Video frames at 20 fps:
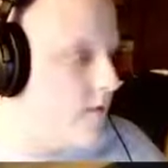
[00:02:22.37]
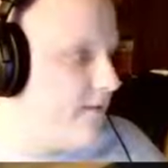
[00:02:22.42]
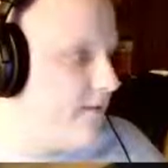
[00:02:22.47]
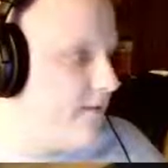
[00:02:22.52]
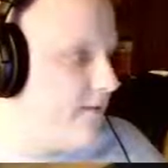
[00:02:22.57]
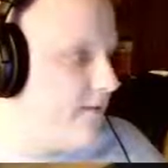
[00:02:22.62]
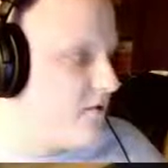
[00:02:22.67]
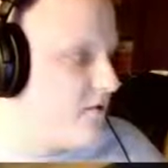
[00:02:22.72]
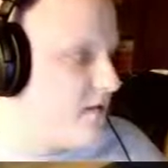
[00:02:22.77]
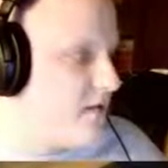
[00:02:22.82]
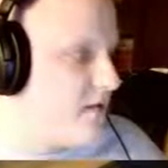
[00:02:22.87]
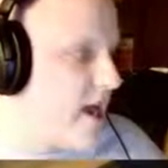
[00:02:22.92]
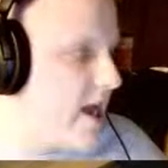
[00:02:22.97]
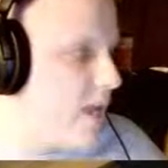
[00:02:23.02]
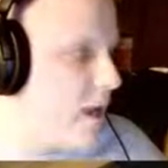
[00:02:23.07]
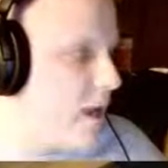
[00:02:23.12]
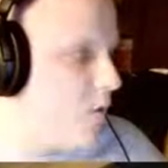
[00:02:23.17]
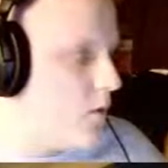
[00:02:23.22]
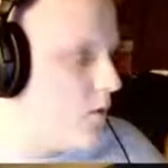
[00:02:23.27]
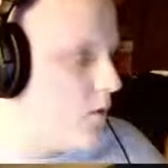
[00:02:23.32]
For
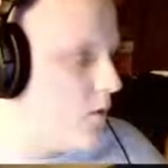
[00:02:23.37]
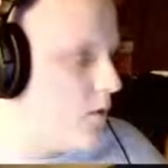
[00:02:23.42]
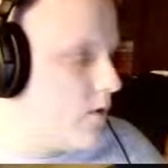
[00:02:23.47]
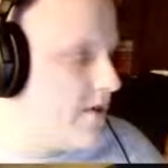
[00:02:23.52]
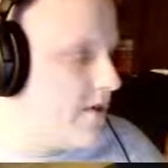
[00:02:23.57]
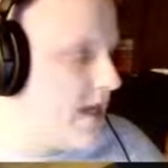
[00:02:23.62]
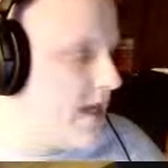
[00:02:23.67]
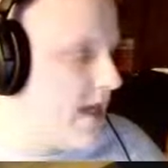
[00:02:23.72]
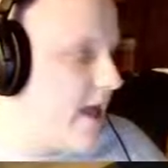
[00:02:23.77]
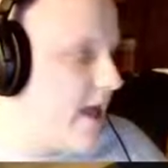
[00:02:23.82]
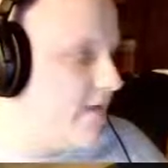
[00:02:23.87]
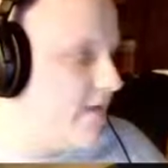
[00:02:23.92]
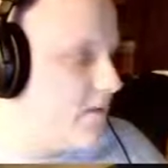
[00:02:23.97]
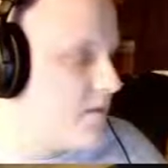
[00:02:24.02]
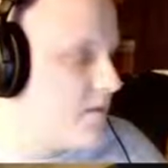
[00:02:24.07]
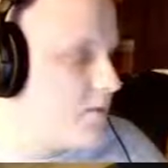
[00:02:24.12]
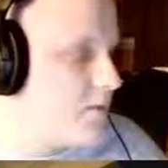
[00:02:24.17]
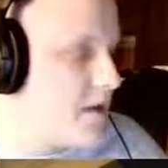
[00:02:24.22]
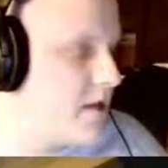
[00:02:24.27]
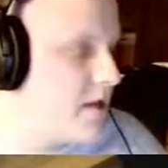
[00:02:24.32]
now, we're going to have to
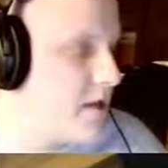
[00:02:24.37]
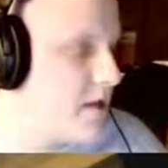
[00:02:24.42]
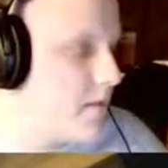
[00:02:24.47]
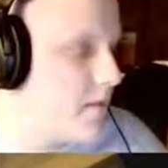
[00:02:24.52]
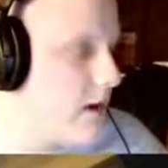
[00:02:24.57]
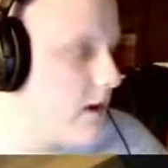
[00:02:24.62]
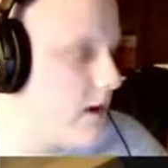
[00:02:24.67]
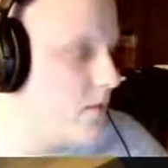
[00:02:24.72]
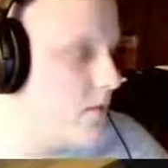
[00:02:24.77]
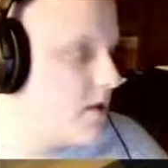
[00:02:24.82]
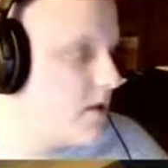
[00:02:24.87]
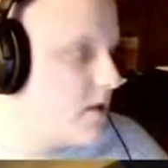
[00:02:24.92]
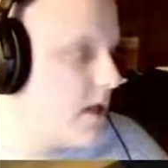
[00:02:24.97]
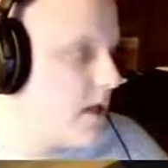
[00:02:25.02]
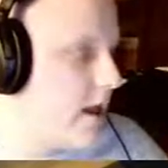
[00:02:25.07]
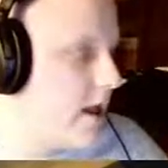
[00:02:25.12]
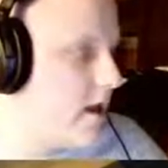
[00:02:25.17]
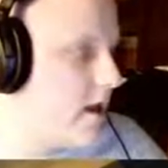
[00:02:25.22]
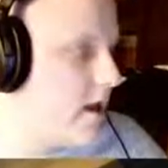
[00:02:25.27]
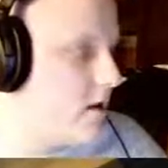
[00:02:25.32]
put him out
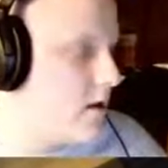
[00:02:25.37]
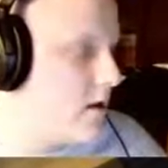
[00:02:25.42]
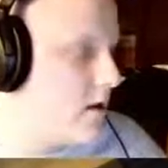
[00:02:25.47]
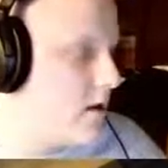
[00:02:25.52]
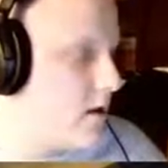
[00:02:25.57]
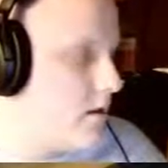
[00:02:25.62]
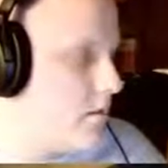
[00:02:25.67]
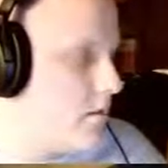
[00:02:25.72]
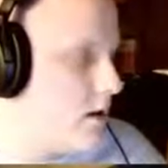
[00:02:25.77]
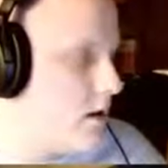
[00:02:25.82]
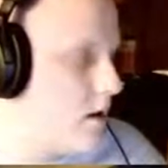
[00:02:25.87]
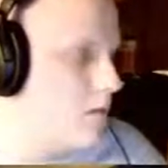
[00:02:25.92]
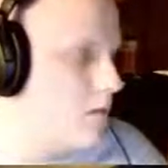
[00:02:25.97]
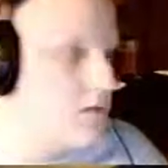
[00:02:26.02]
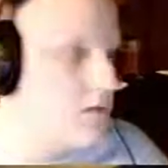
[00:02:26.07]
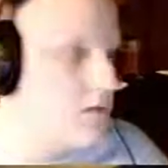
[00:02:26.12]
and him out.